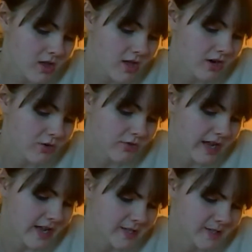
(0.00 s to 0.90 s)
and it only
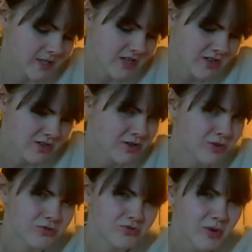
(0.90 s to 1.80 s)
has
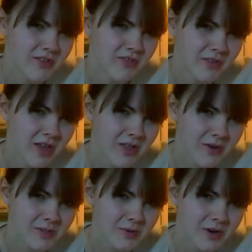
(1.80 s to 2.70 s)
25
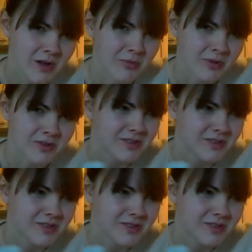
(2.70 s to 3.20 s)
calories per cup. What?